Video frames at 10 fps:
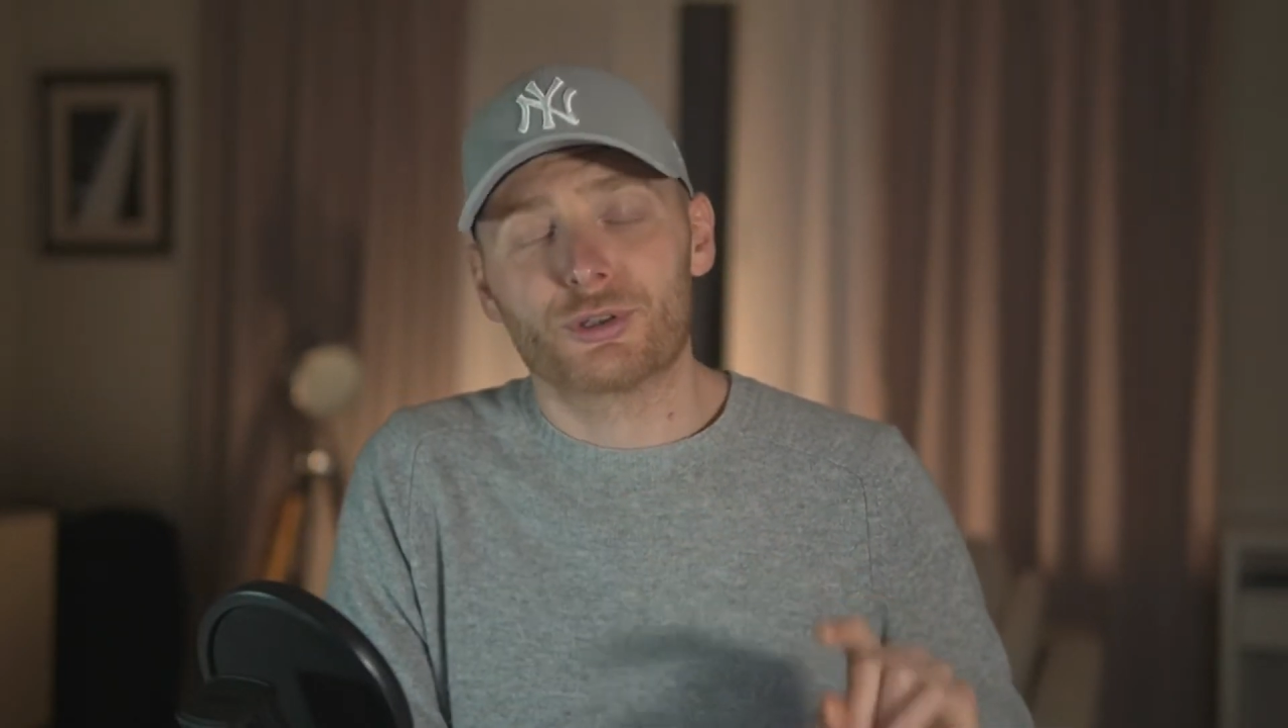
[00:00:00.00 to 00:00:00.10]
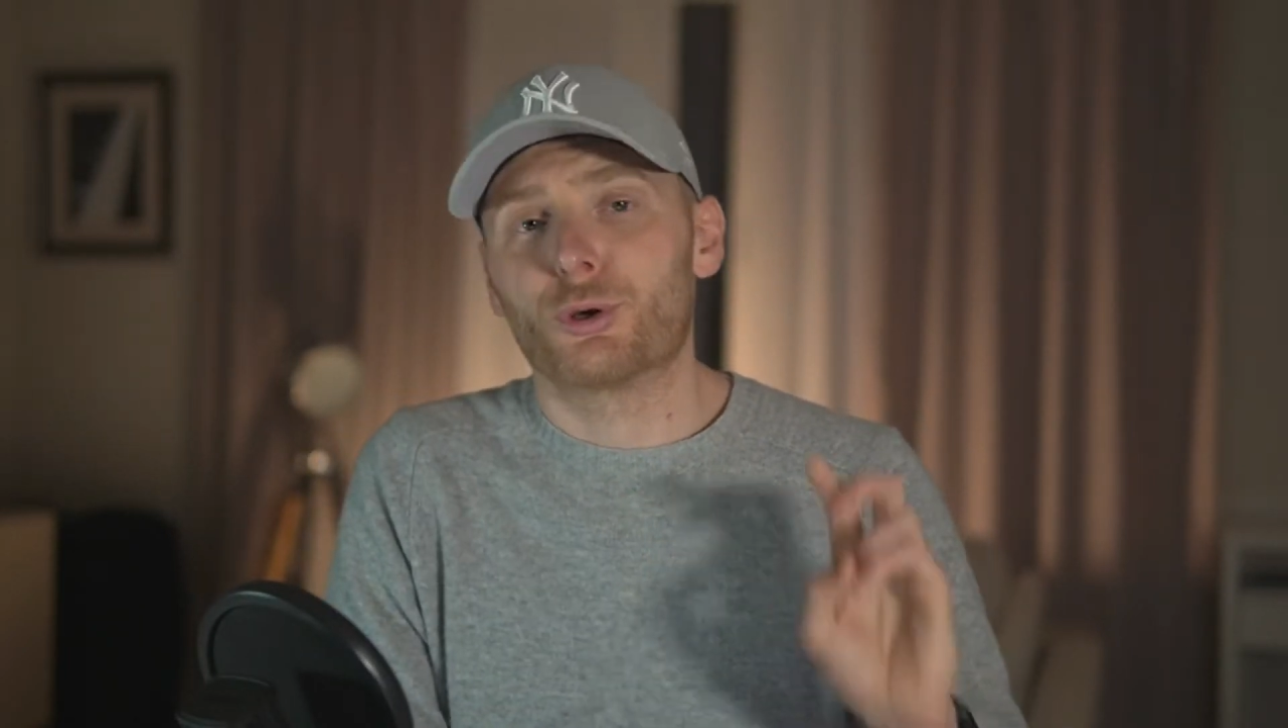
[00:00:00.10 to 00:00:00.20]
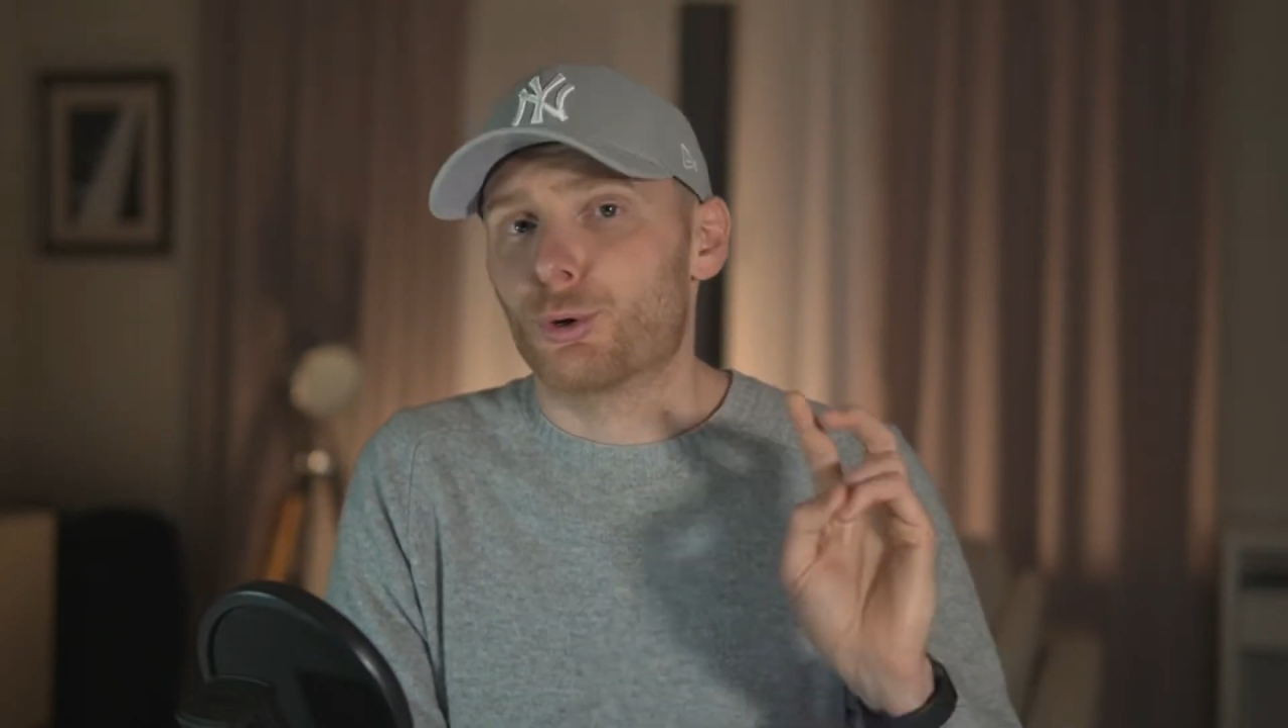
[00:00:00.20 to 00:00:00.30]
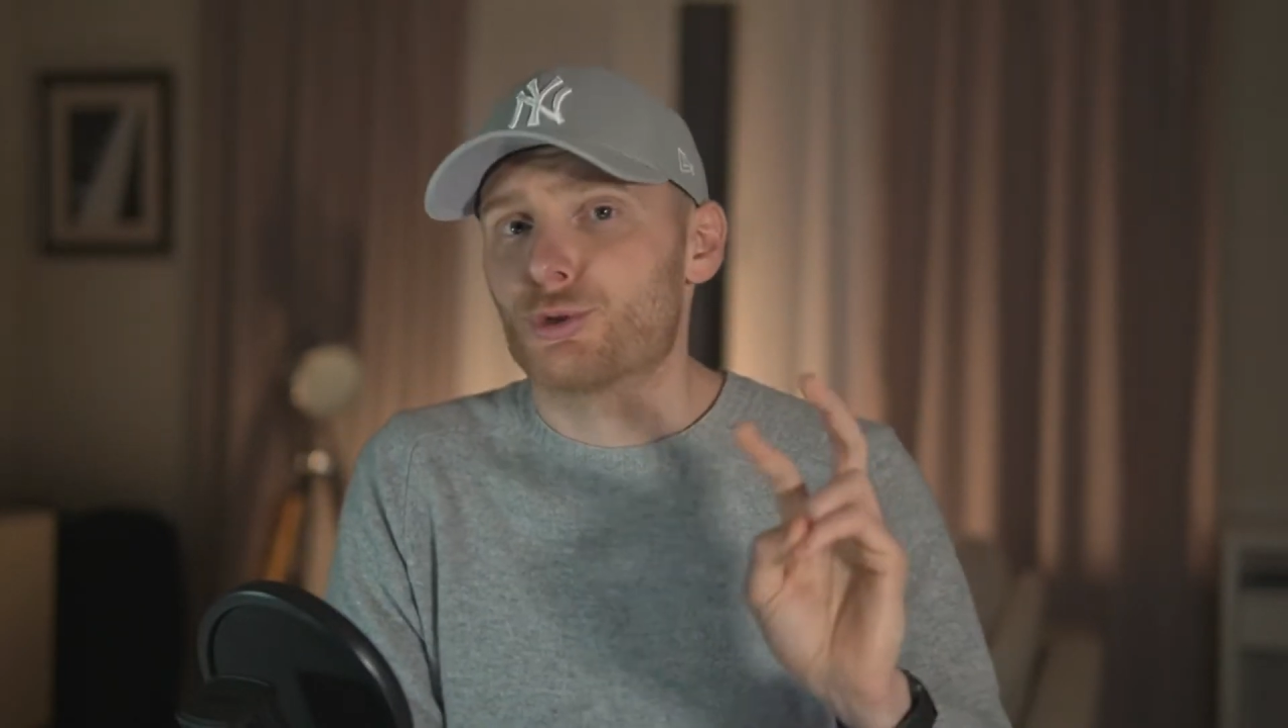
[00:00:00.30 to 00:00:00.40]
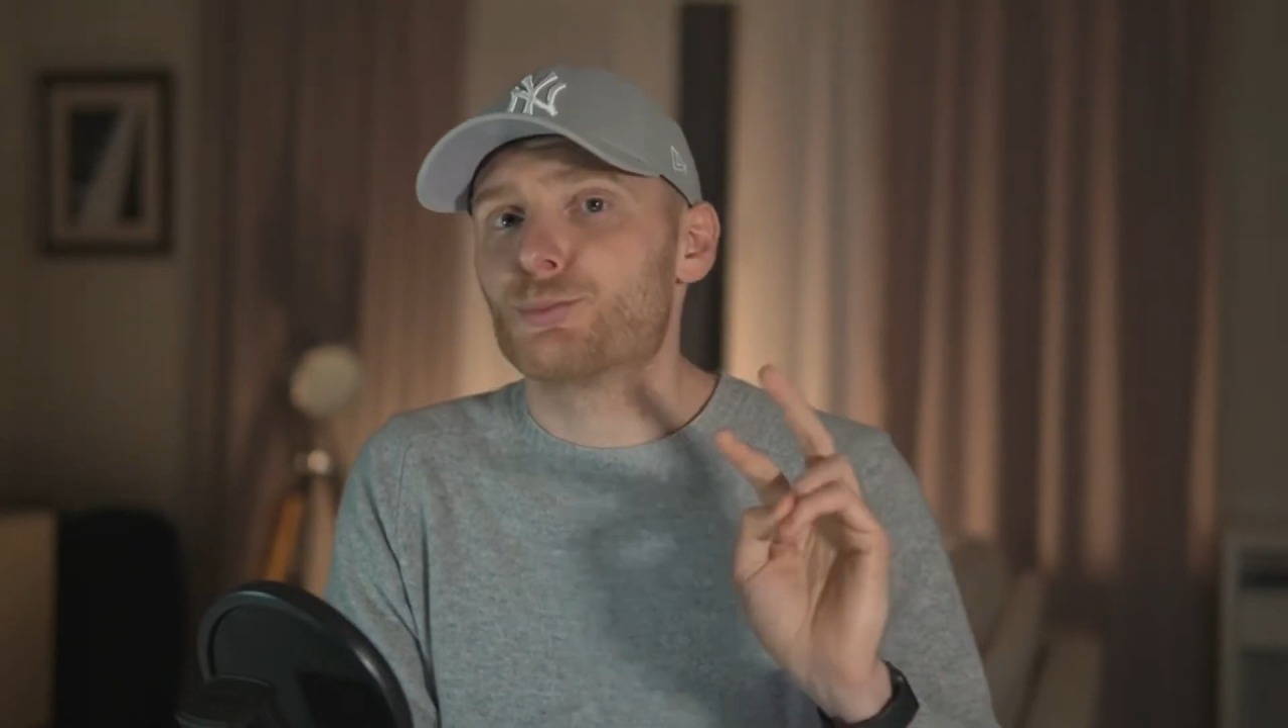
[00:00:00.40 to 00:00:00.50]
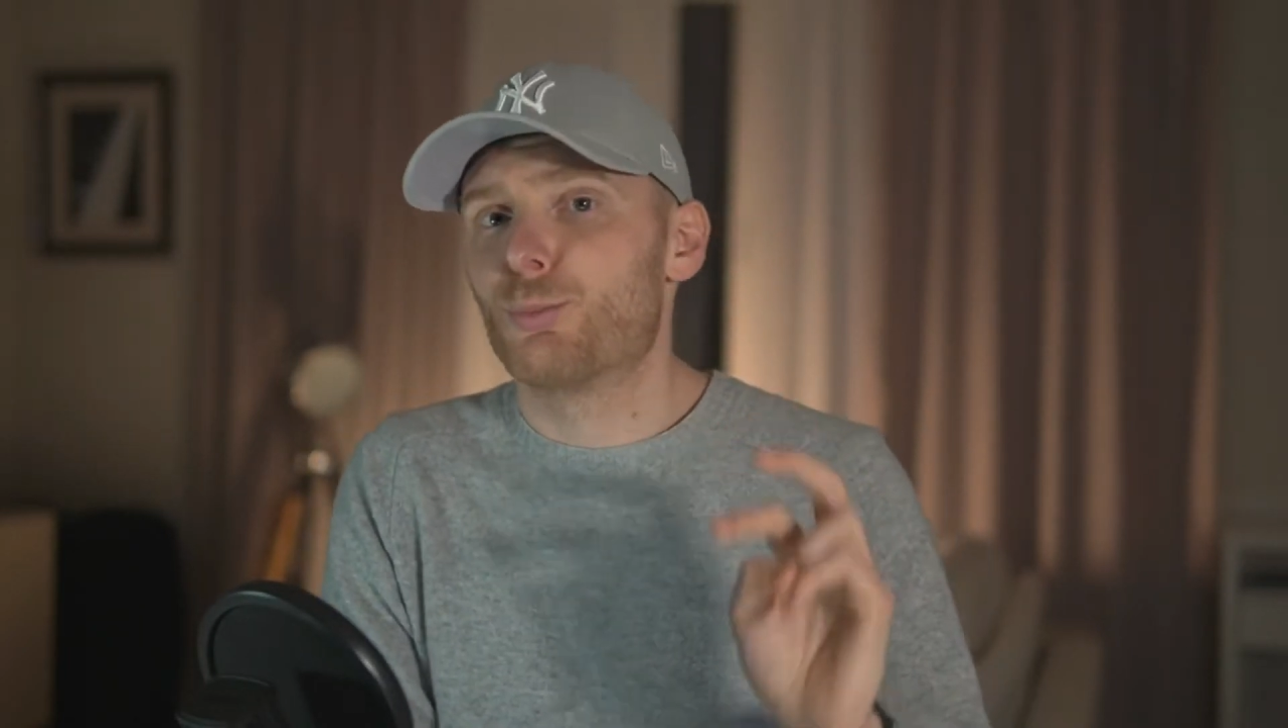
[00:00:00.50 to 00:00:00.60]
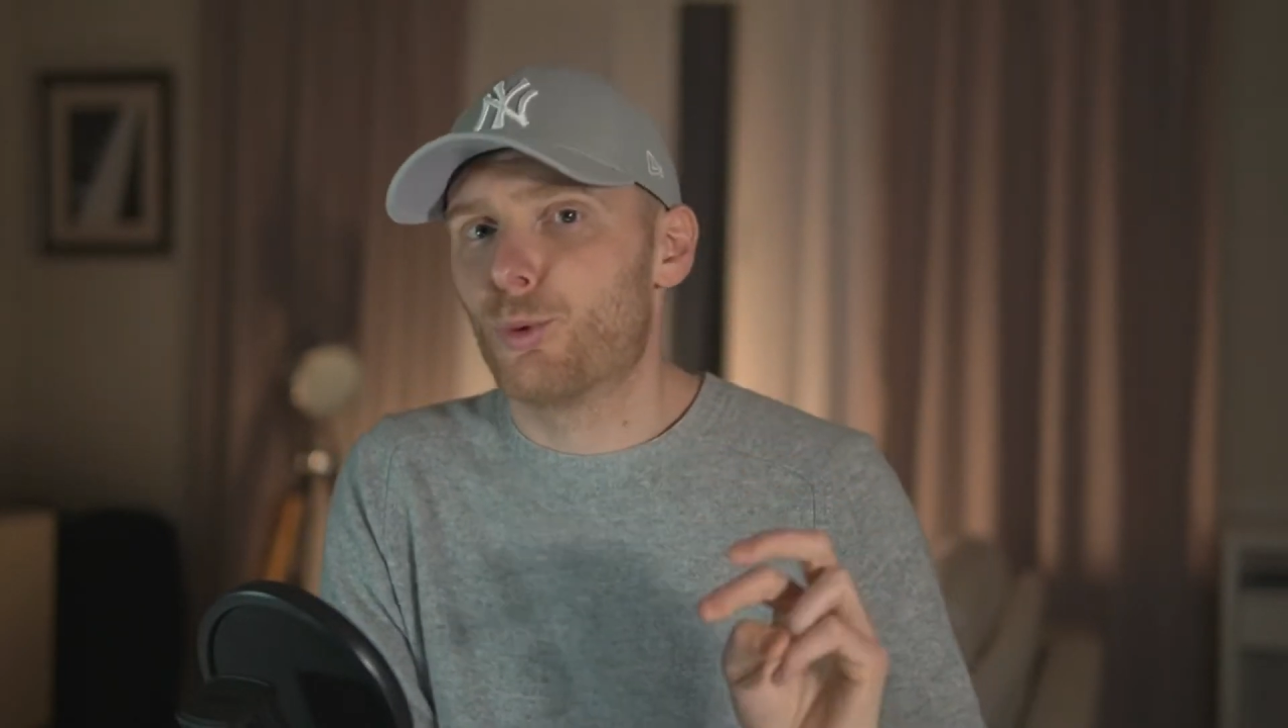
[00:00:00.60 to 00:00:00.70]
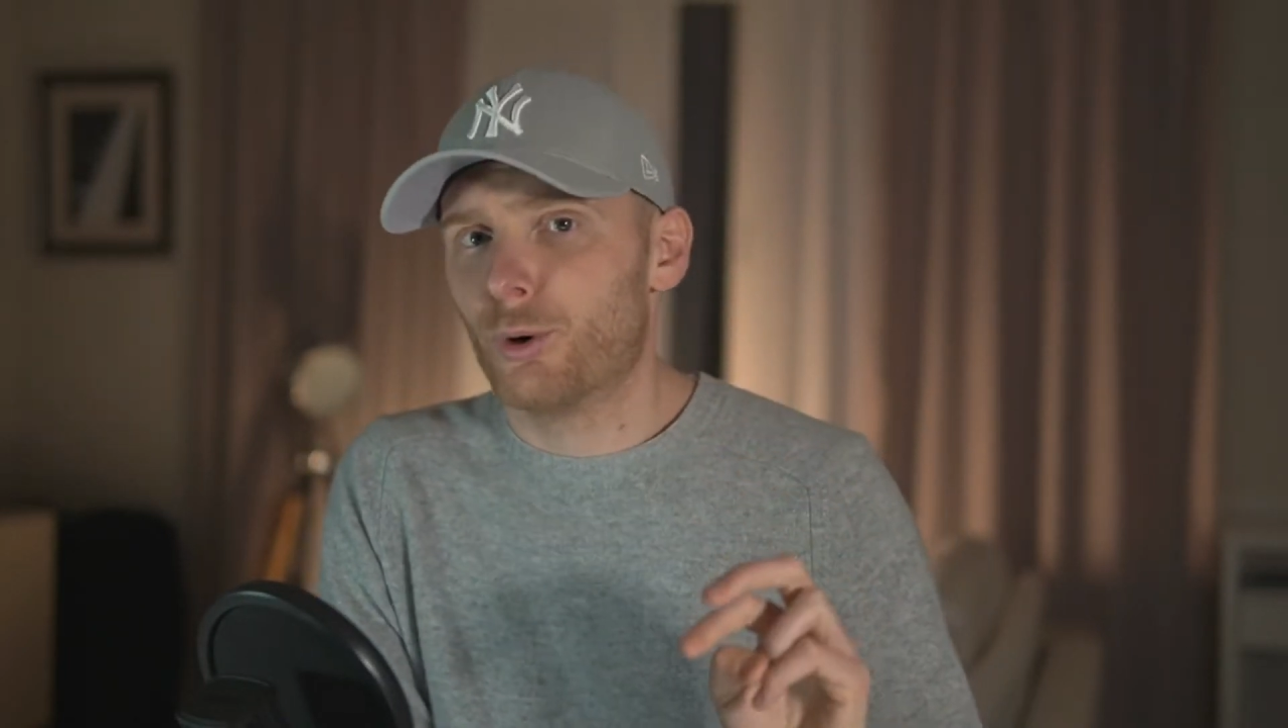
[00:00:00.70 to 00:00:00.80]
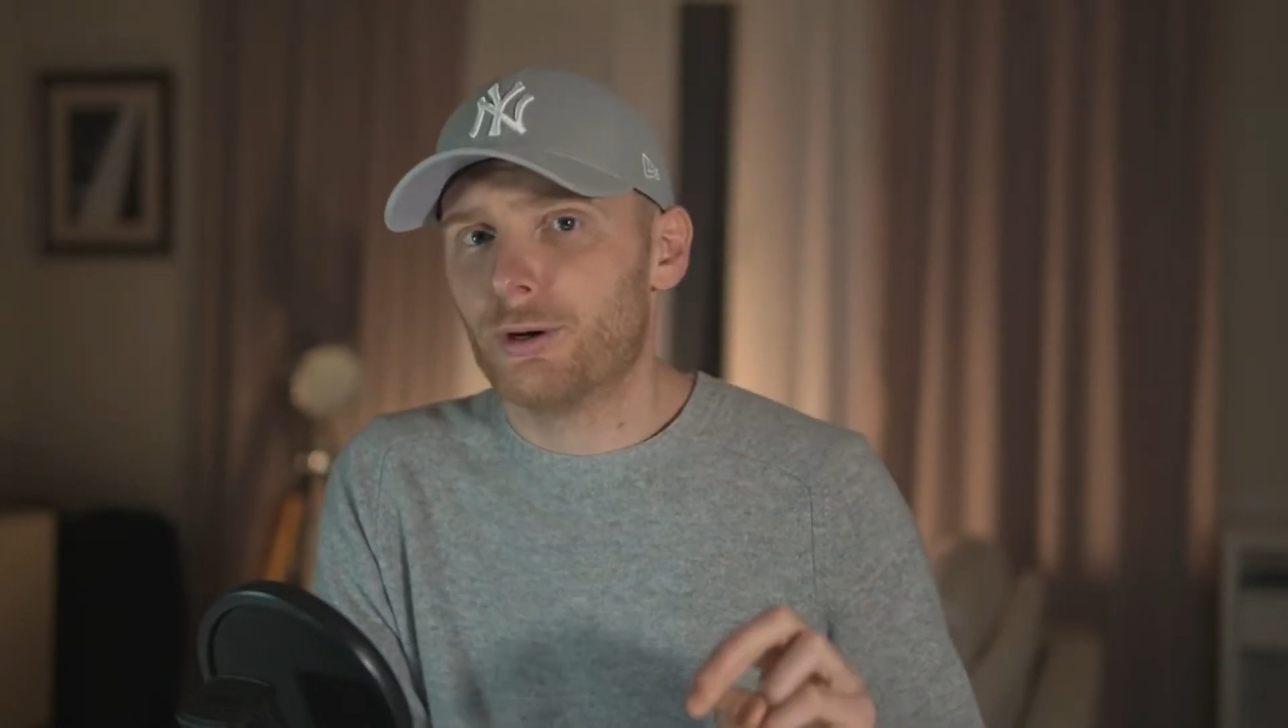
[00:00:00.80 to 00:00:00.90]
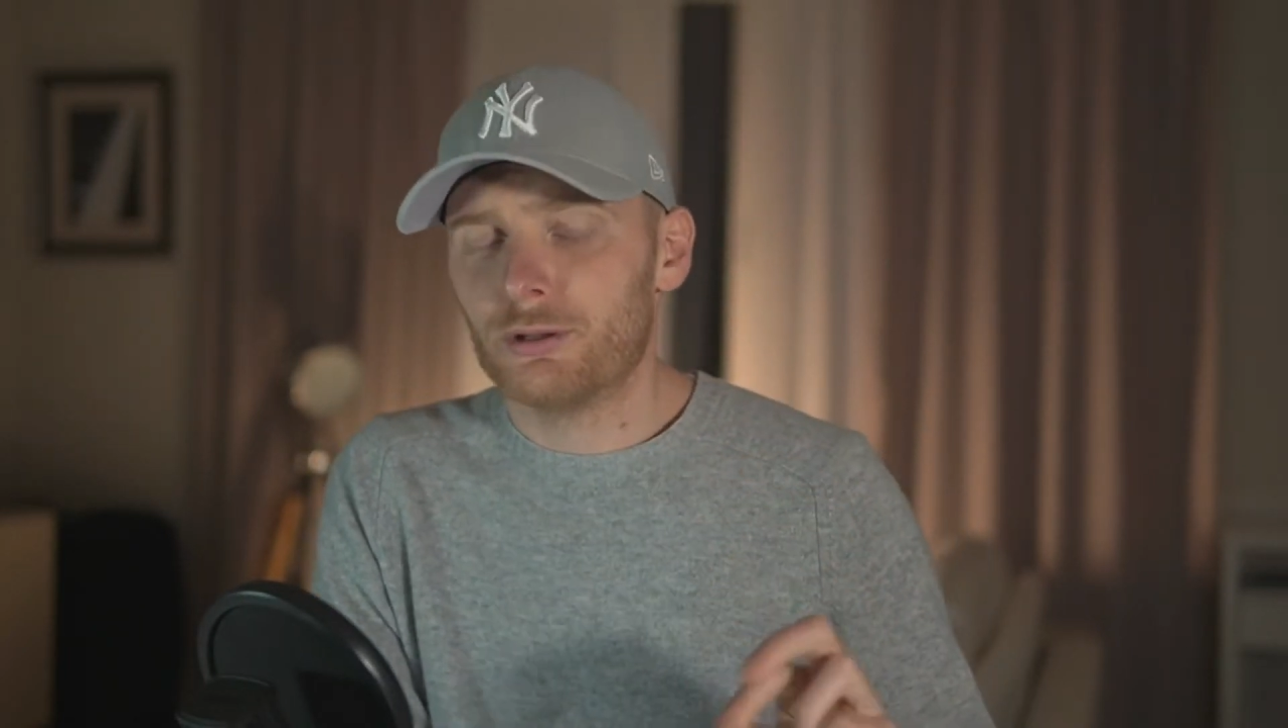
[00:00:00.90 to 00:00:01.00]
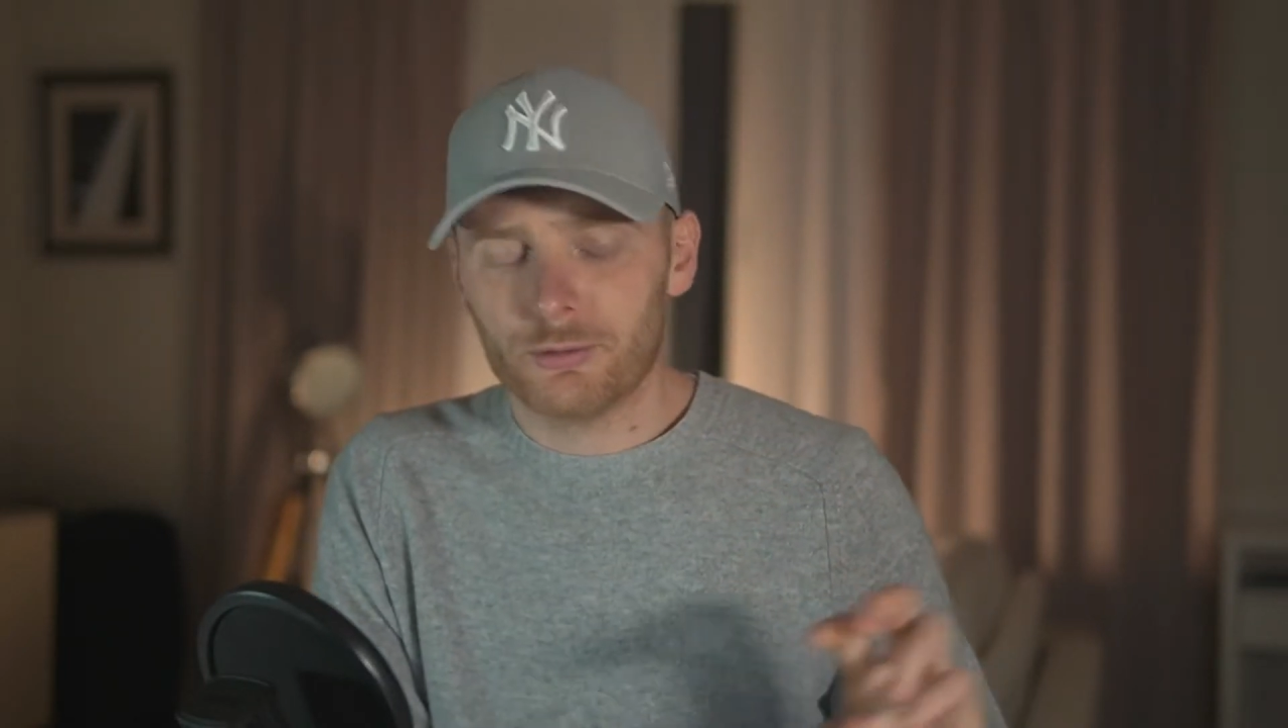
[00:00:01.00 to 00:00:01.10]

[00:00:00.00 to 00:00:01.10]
cross-border